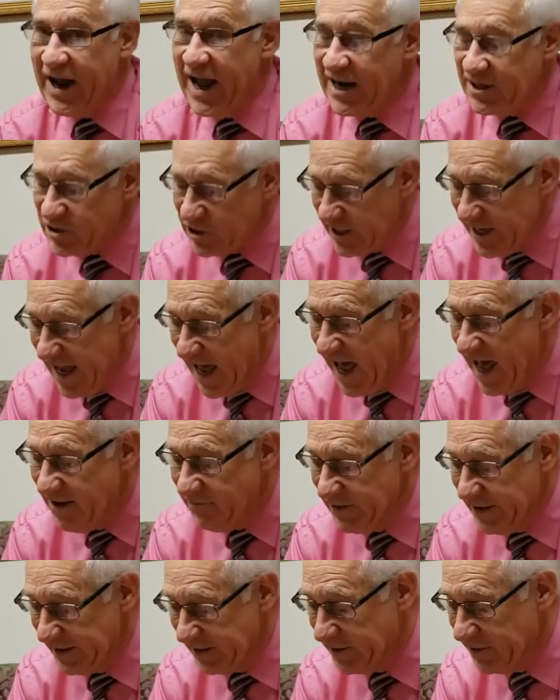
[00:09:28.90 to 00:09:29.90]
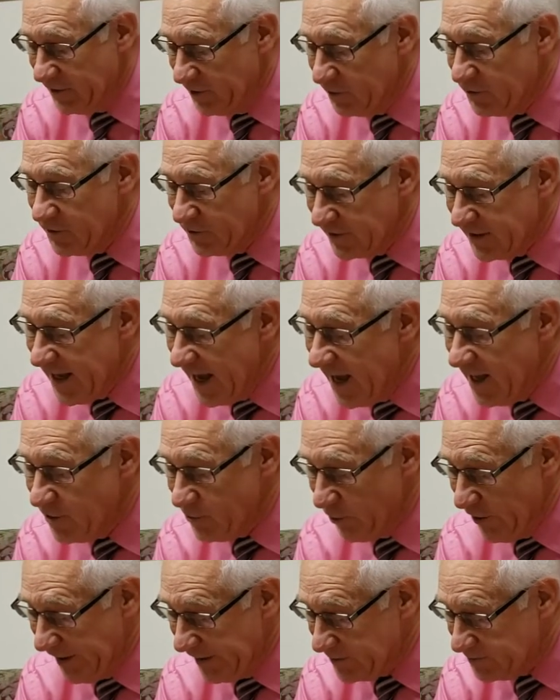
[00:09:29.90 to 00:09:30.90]
actually having the
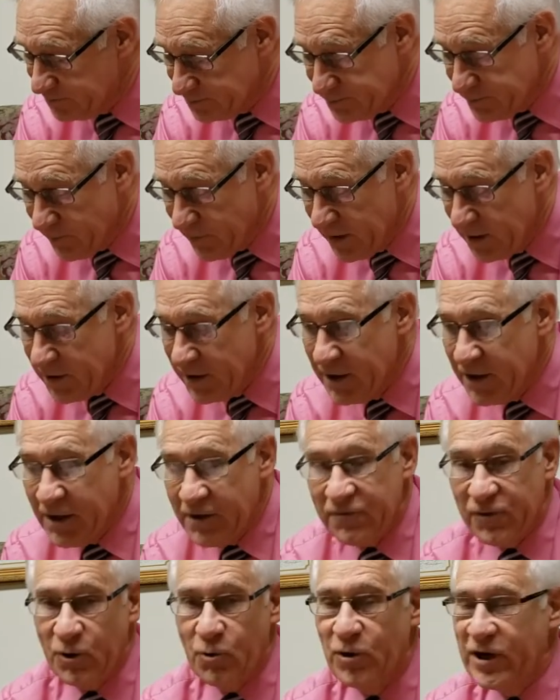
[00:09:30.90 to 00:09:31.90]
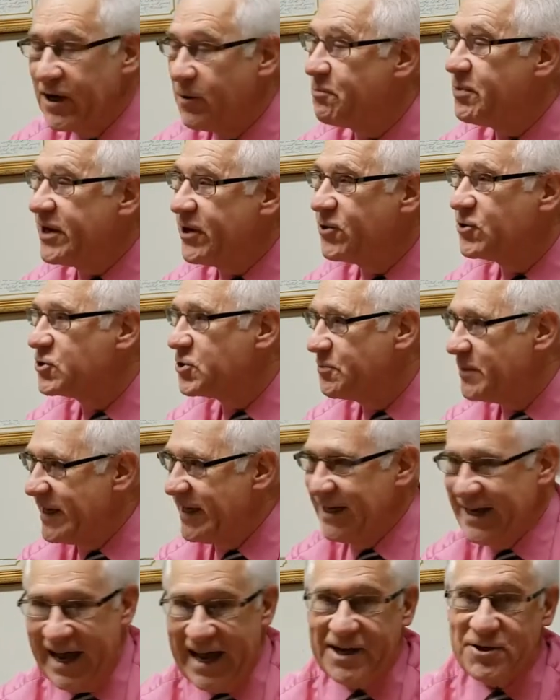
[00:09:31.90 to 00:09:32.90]
gathering for what appeared to
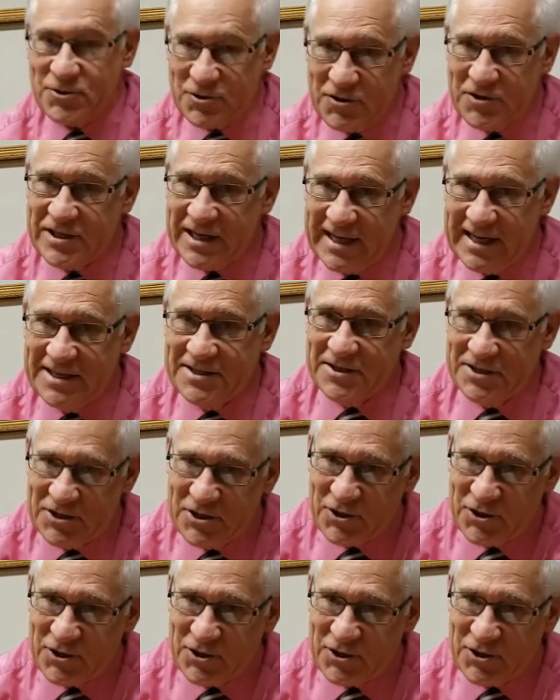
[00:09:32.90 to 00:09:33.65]
be an exercise in